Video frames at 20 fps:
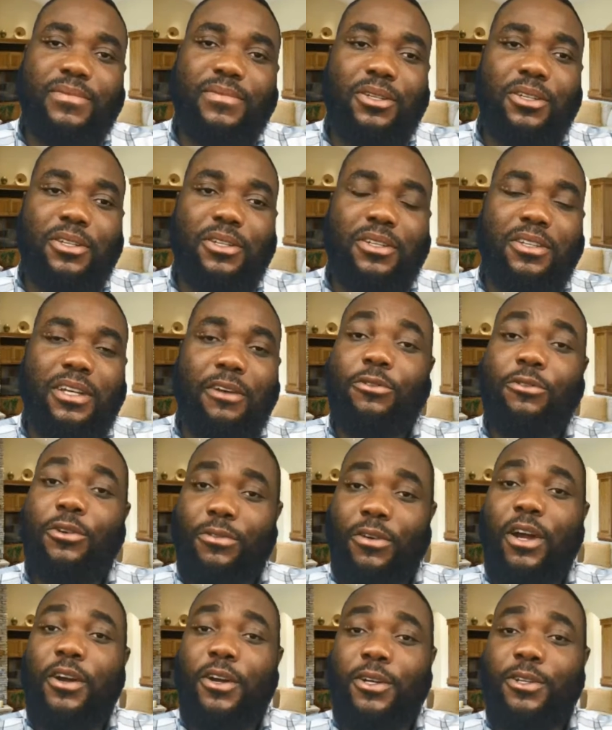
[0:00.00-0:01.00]
Have you ever
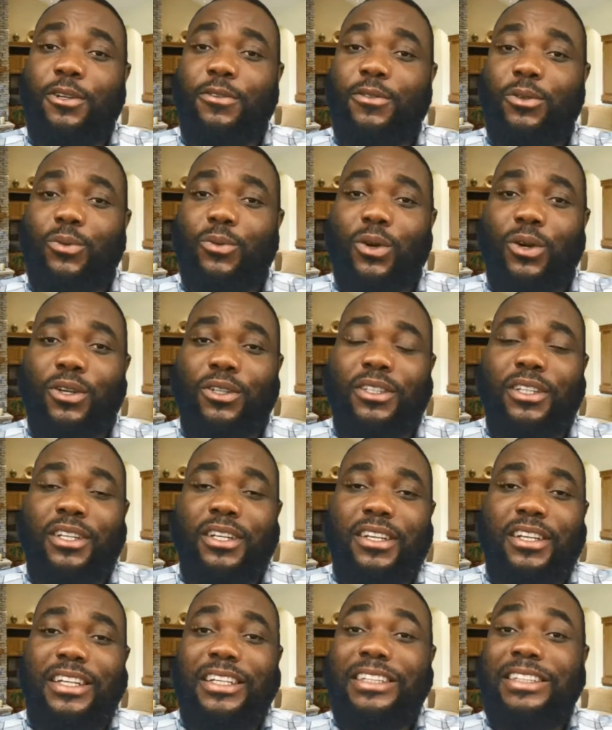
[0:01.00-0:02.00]
heard of the word a
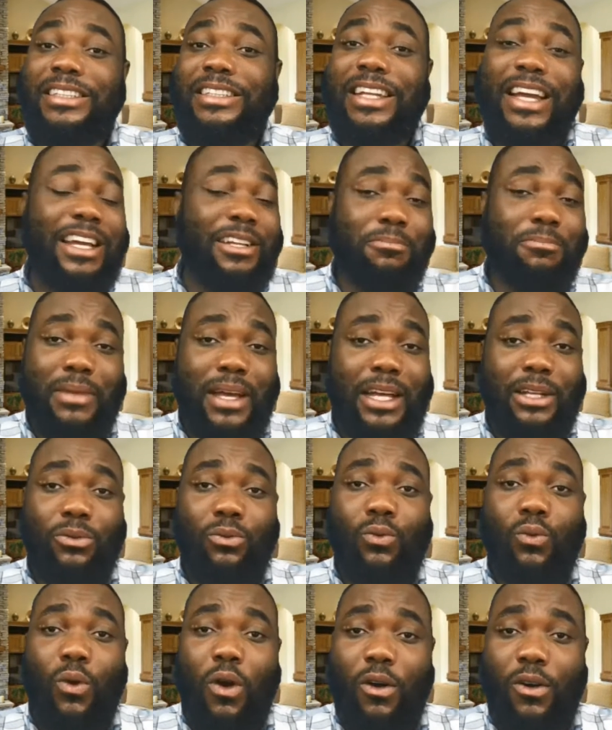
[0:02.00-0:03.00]
dead man
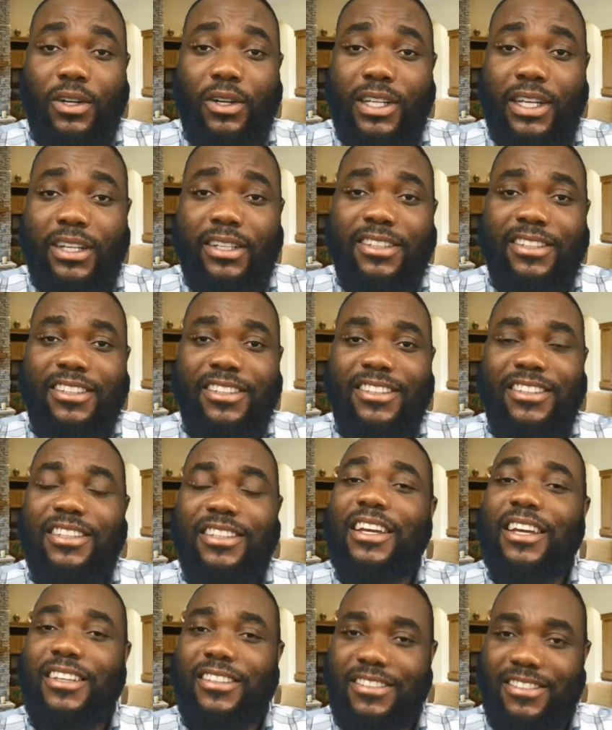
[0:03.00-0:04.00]
walking?
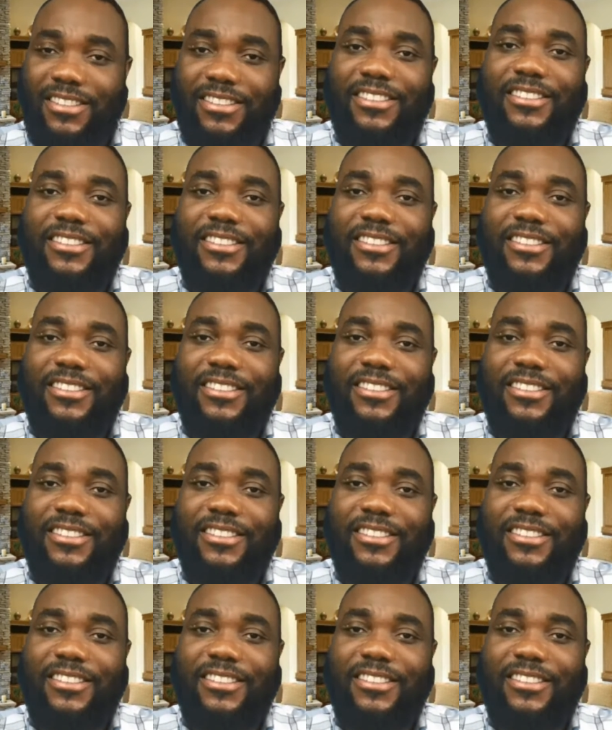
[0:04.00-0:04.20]
Yes.